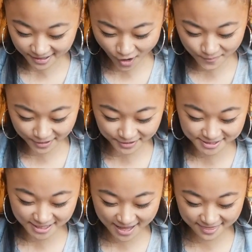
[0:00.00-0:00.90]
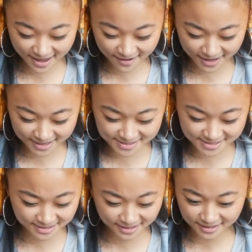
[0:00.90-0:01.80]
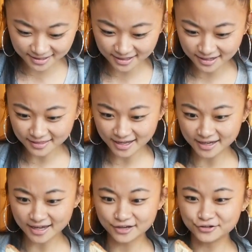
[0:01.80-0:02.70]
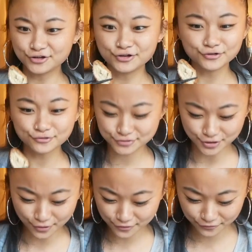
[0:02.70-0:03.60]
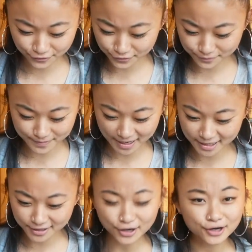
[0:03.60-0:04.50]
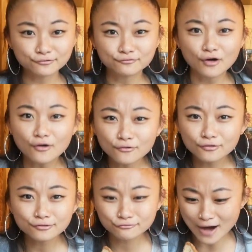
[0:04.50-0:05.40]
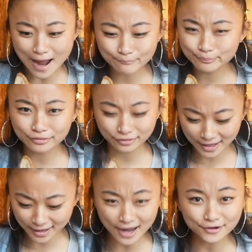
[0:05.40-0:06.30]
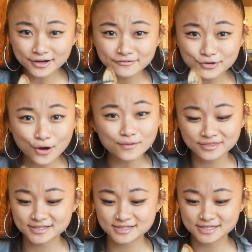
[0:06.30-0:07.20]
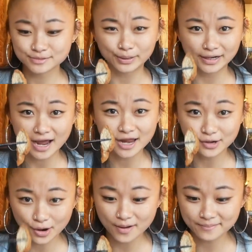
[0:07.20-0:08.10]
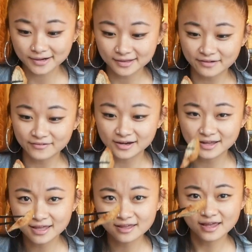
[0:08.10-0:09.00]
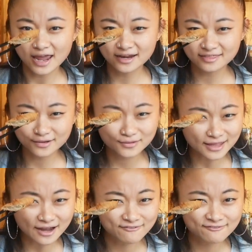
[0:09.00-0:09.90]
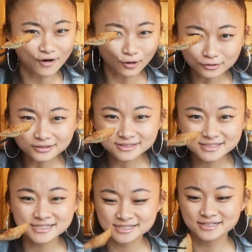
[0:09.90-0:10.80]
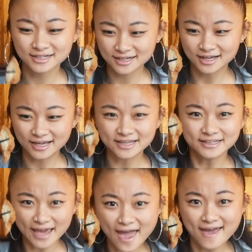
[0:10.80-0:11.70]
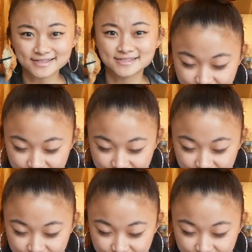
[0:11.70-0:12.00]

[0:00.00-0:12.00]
Oh my gosh, and there is like a new tofu bean curd roll wrap thing. I don't even know what this is, but I know I'm gonna love it. Anything with like folds? Yes.